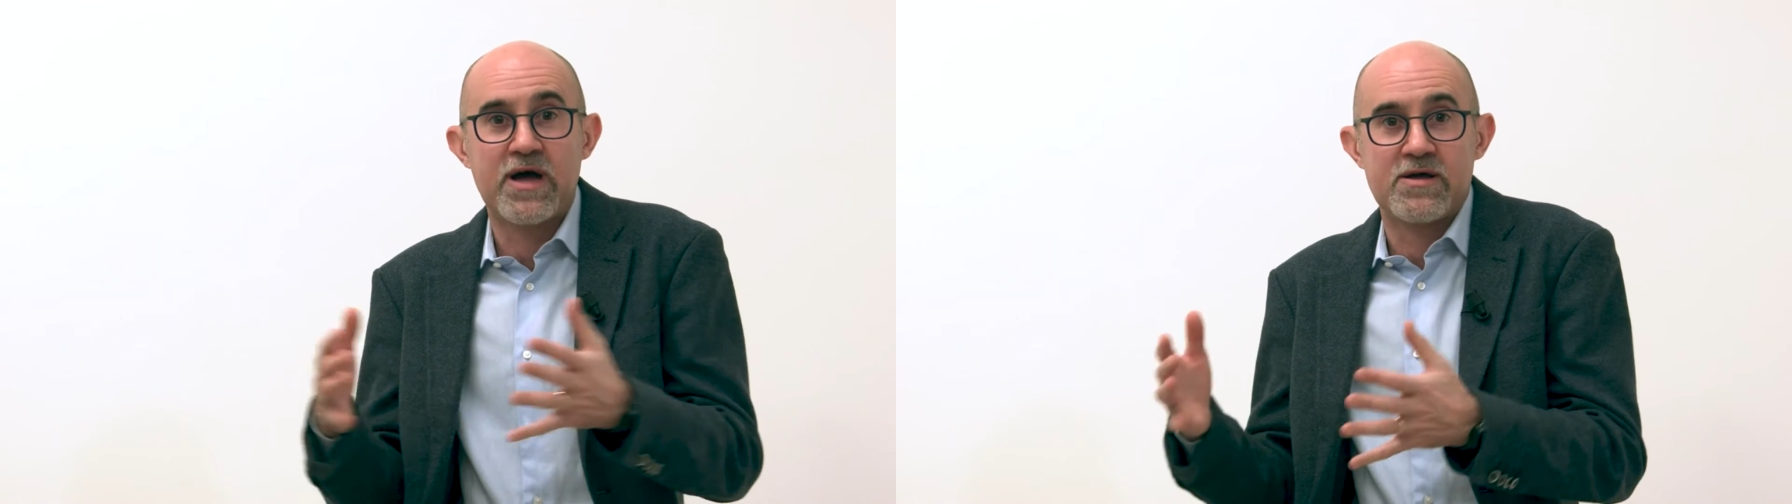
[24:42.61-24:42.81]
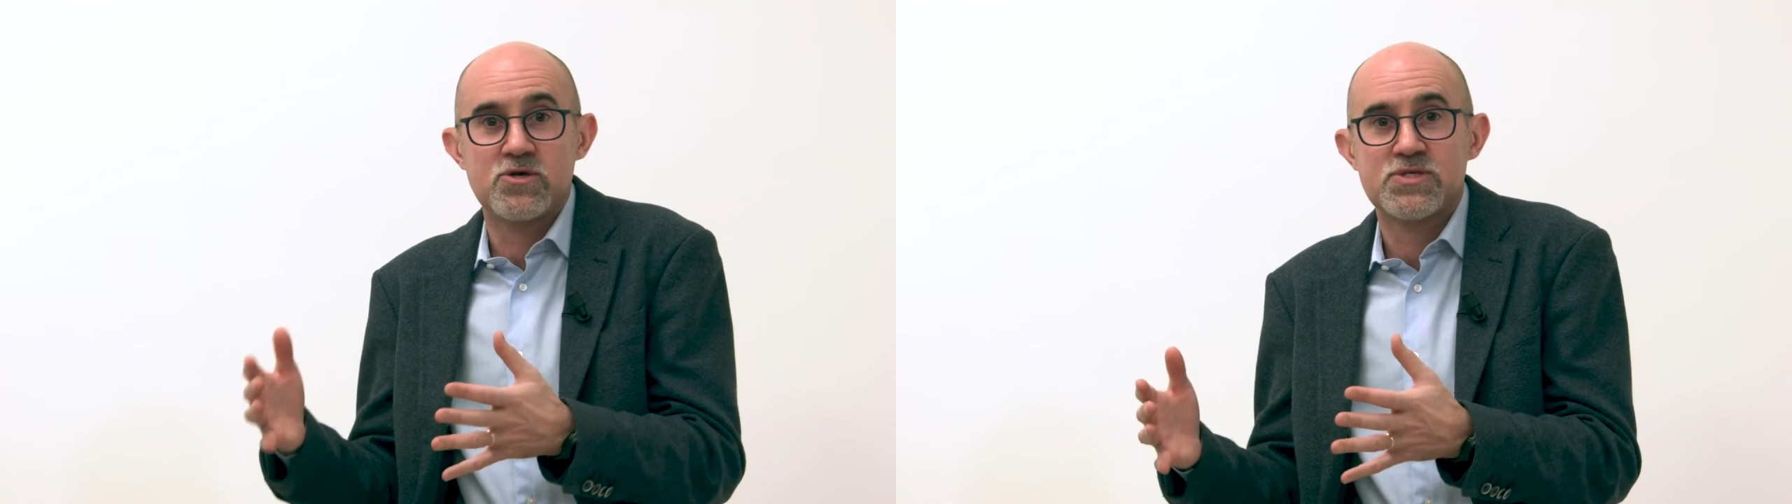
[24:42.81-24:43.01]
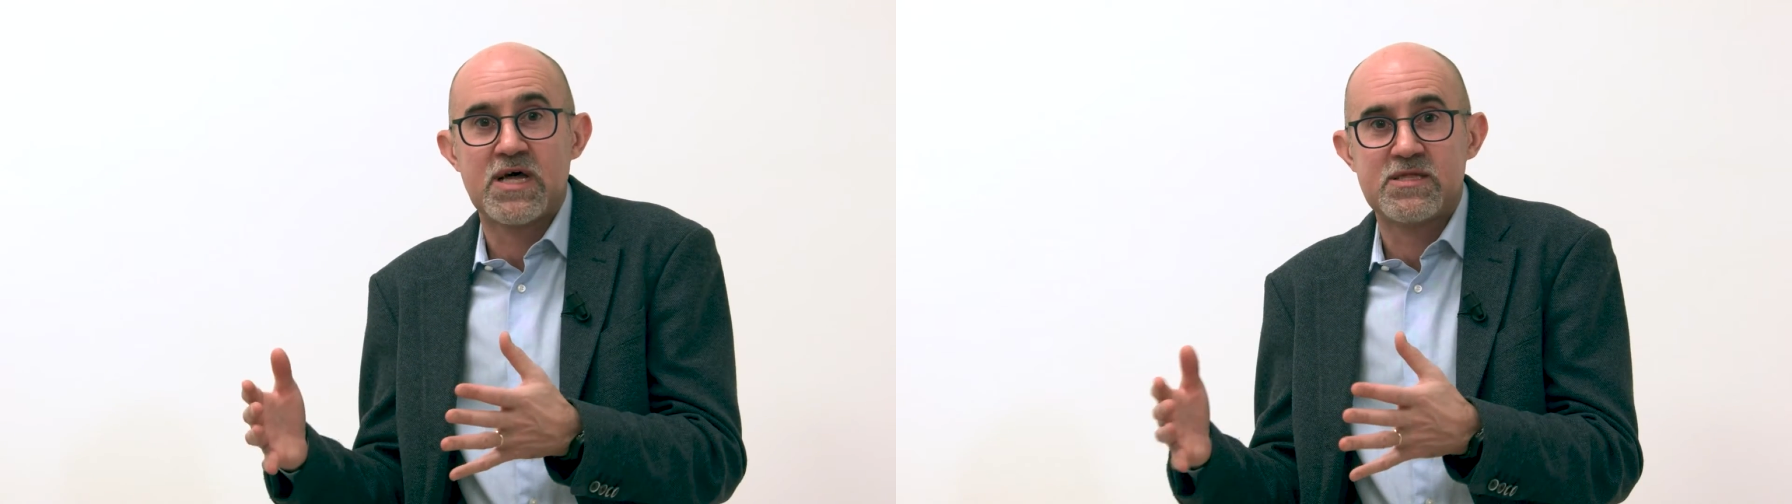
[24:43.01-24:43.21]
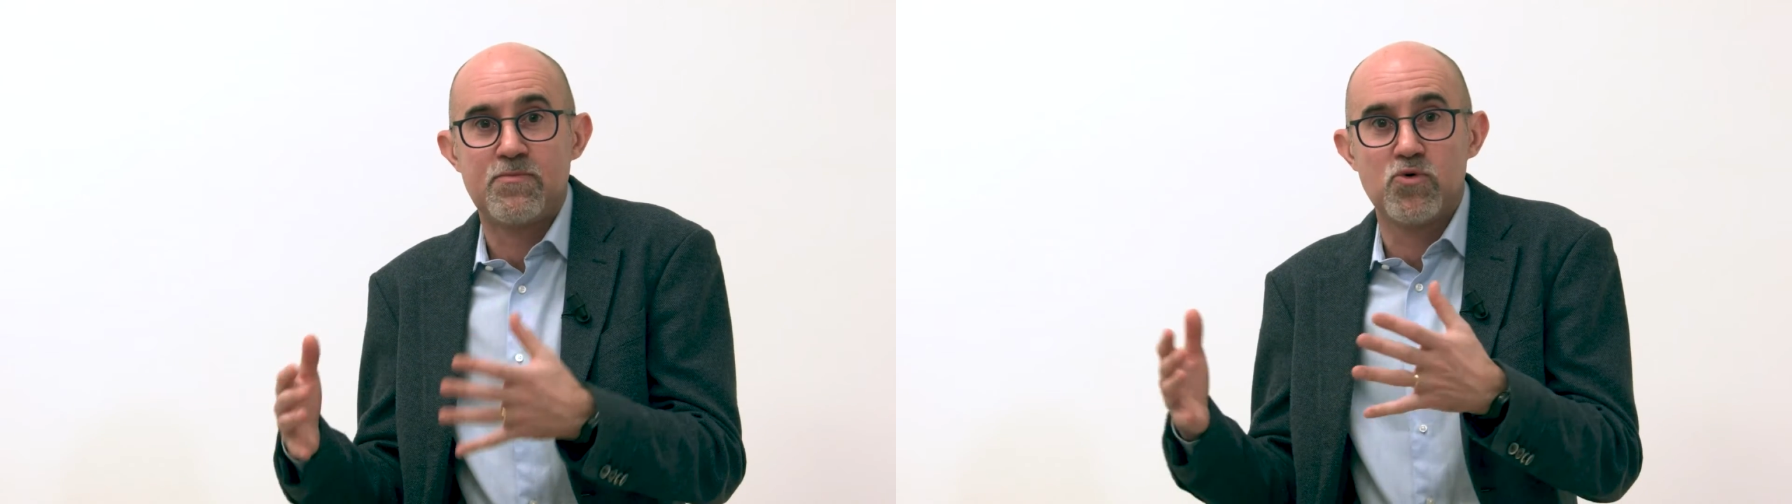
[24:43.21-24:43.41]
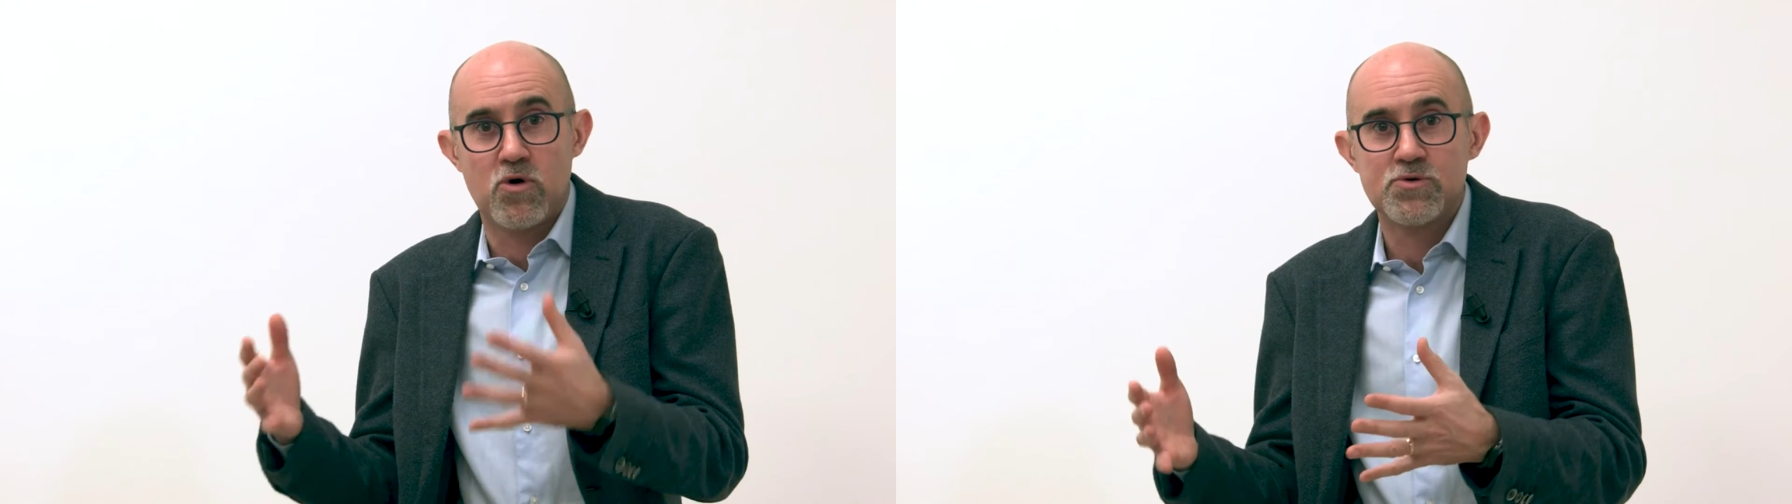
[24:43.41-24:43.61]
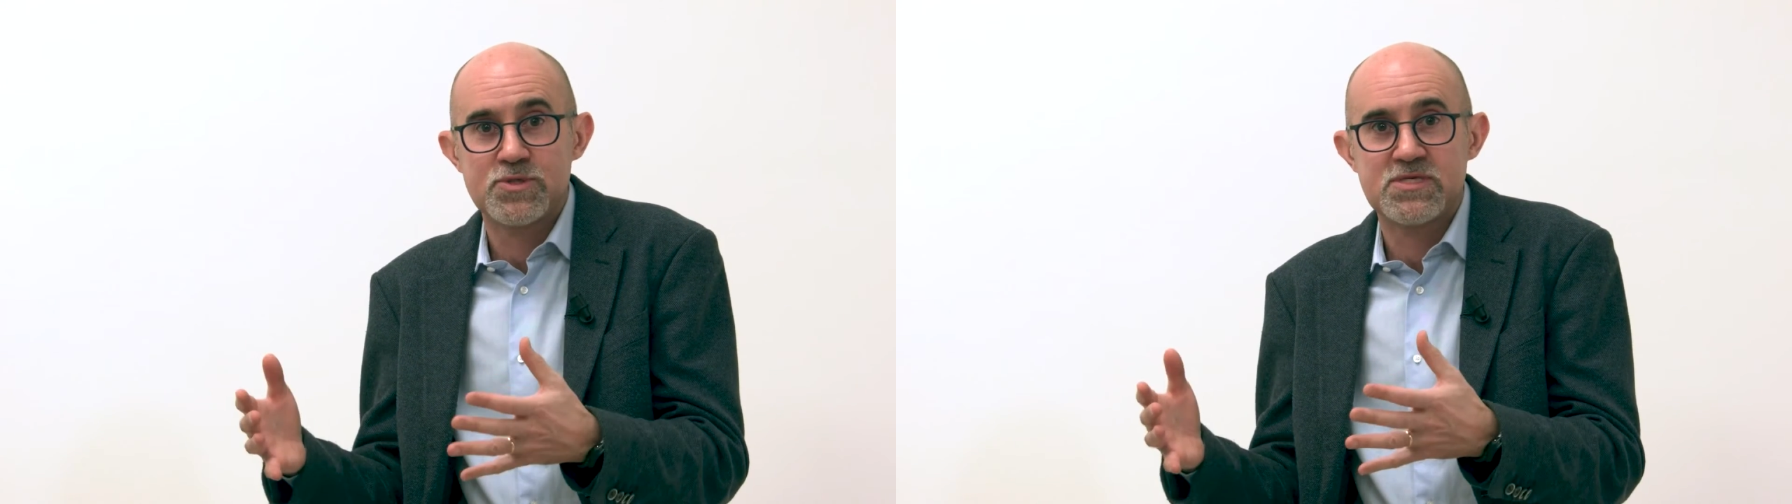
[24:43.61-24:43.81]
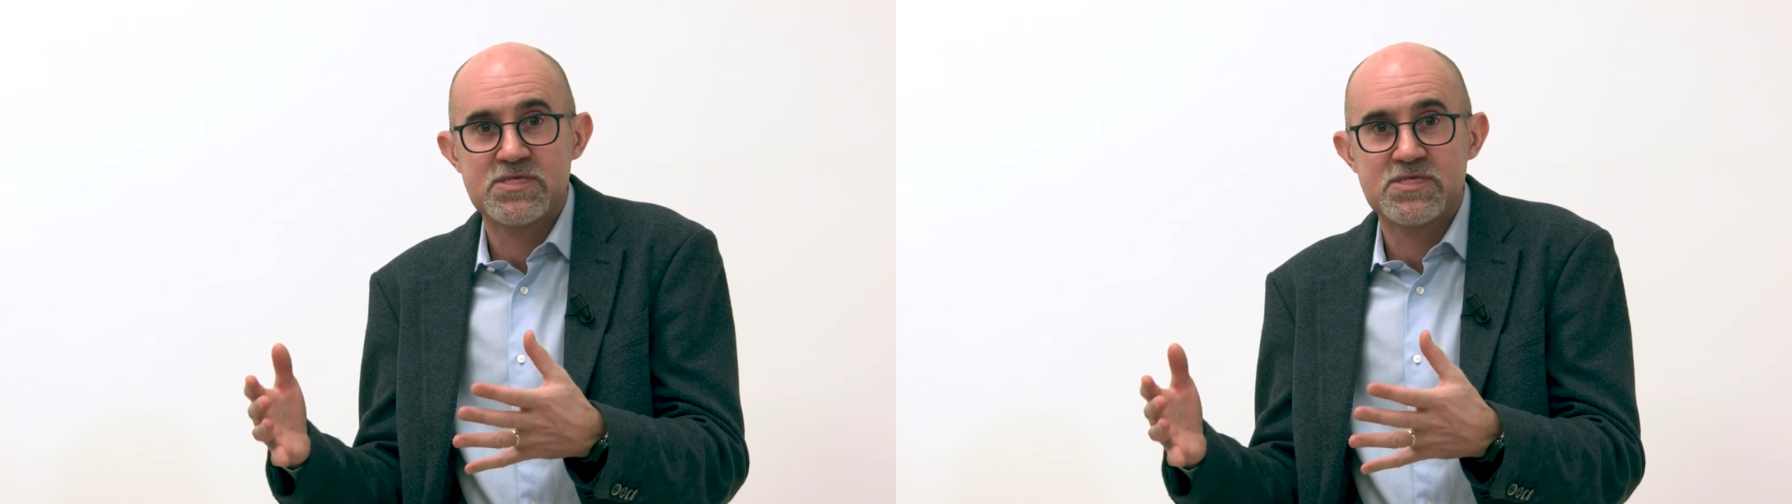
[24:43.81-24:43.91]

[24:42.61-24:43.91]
the higher